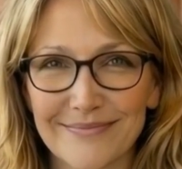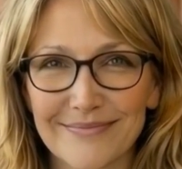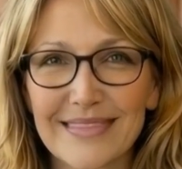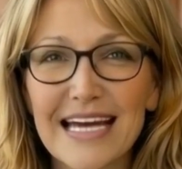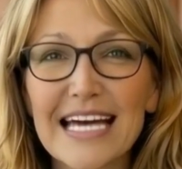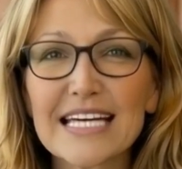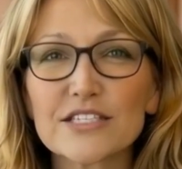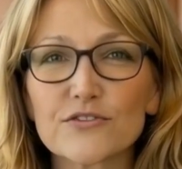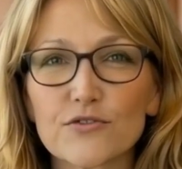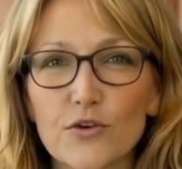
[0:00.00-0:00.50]

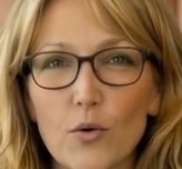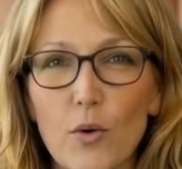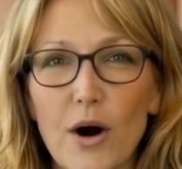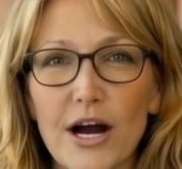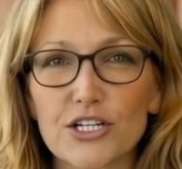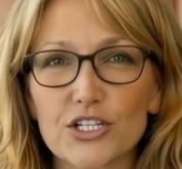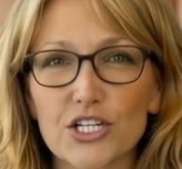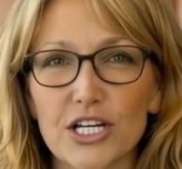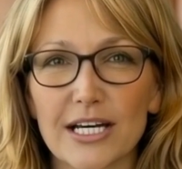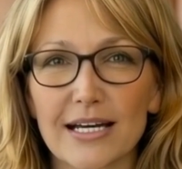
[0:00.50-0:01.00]
Thanks for
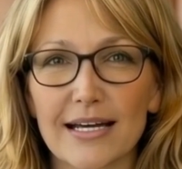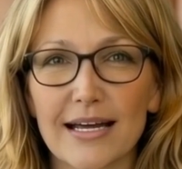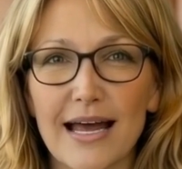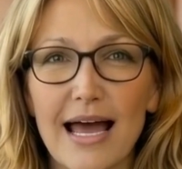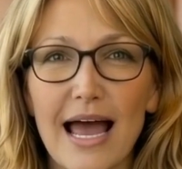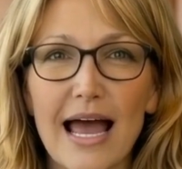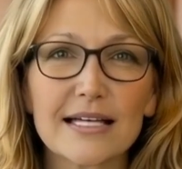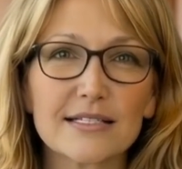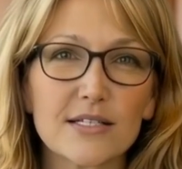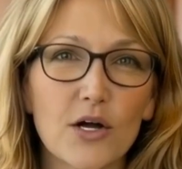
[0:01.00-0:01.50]
watching.
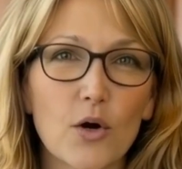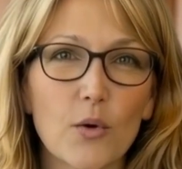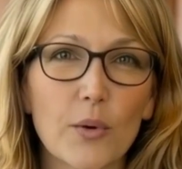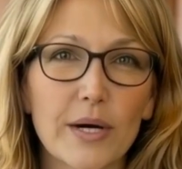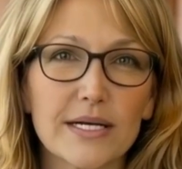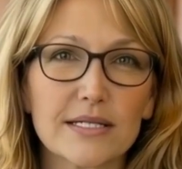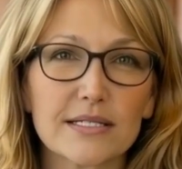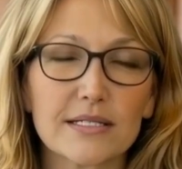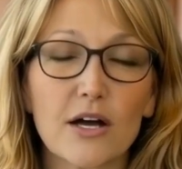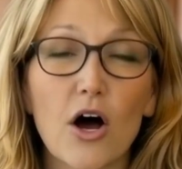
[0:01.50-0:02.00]
As
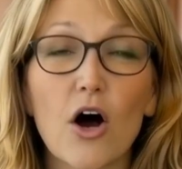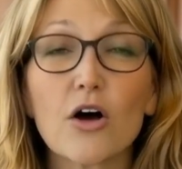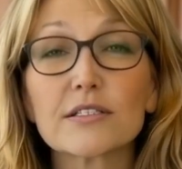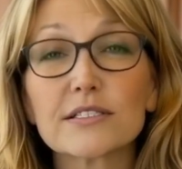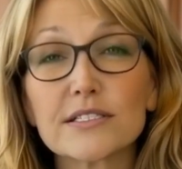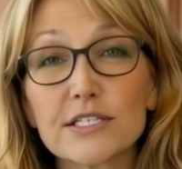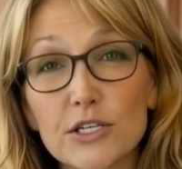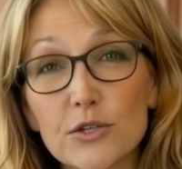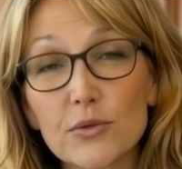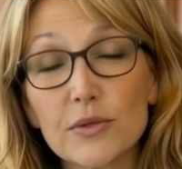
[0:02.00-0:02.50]
always, I'll
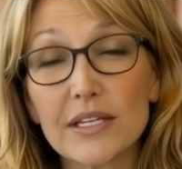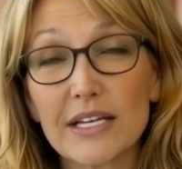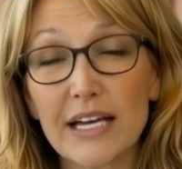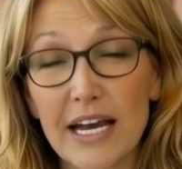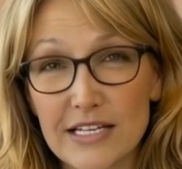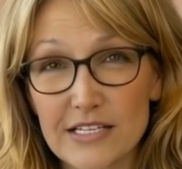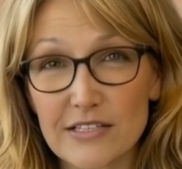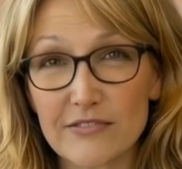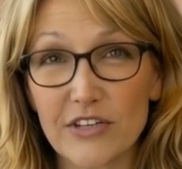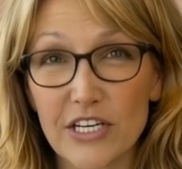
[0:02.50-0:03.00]
see you in the
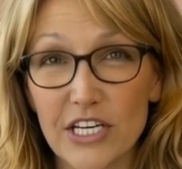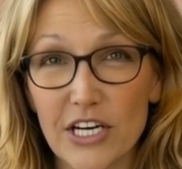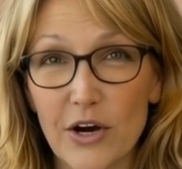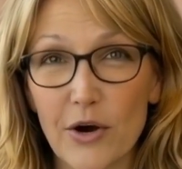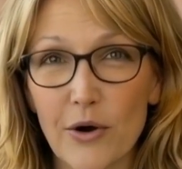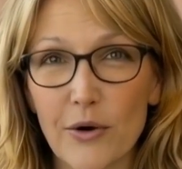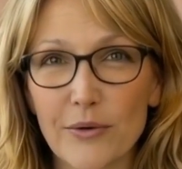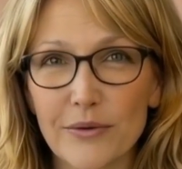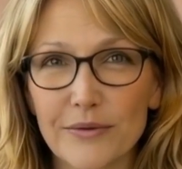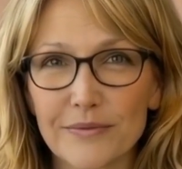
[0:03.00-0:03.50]
next
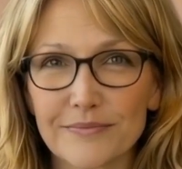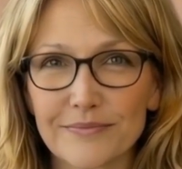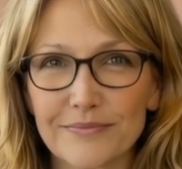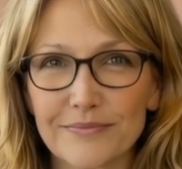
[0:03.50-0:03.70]
video.